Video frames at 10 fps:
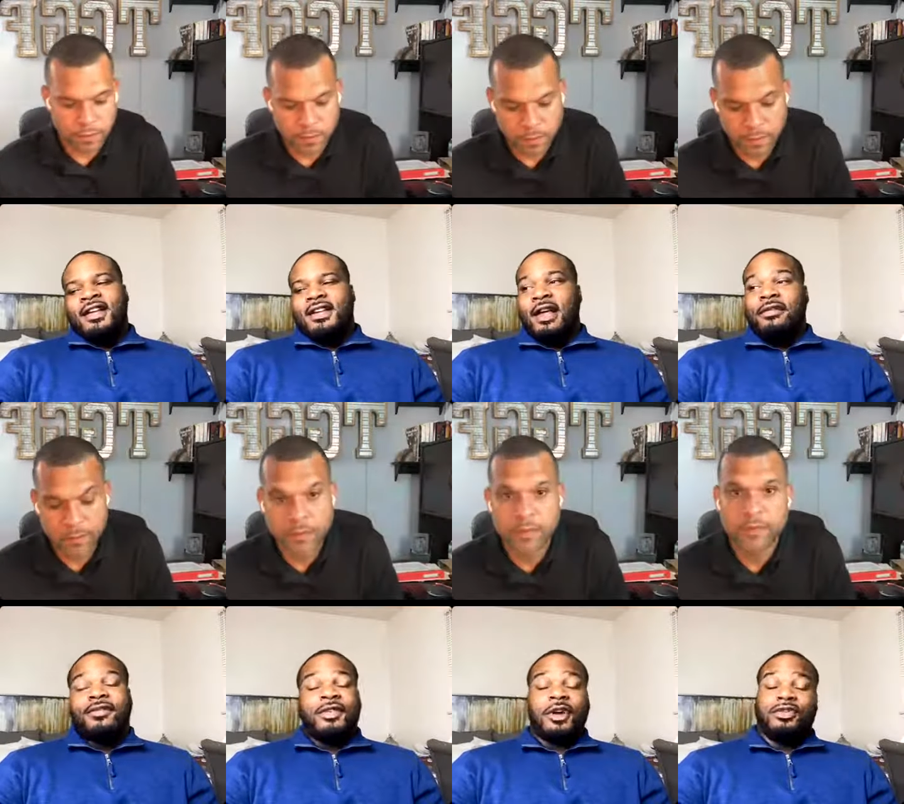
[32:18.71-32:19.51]
Speaker 1: definitely
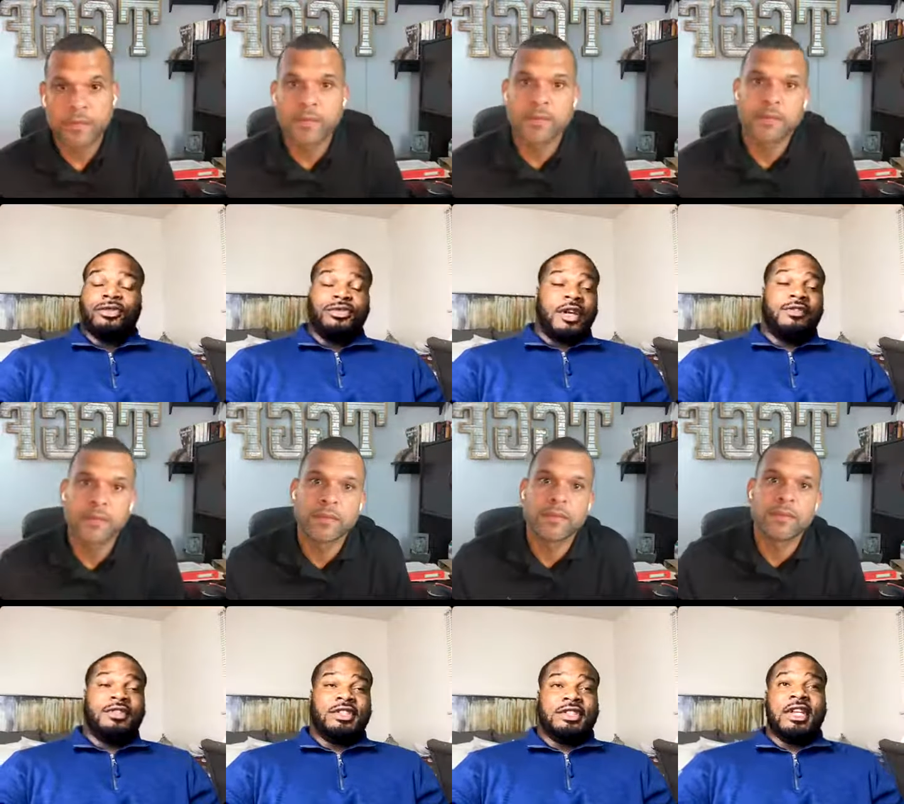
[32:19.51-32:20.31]
for those who definitely
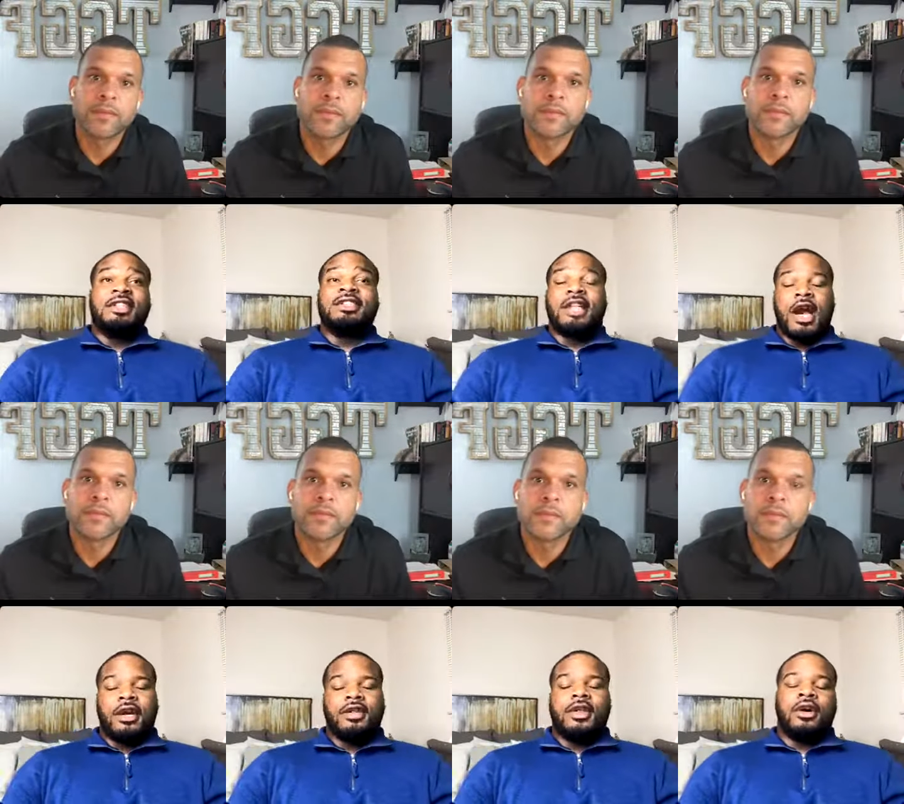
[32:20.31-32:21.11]
just getting
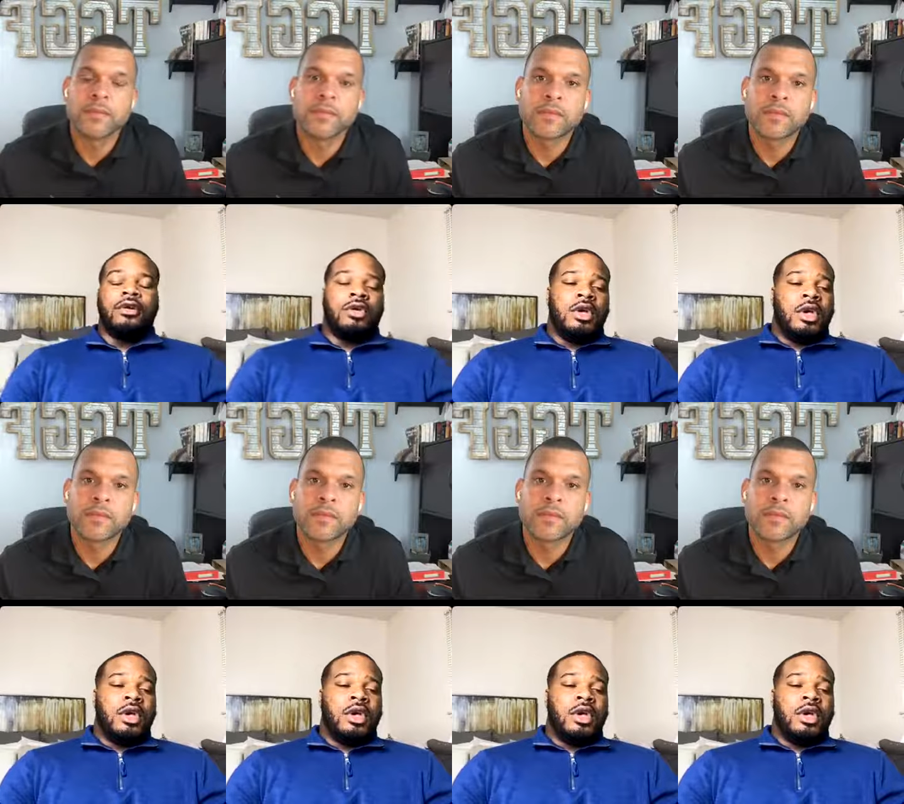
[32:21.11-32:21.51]
started though.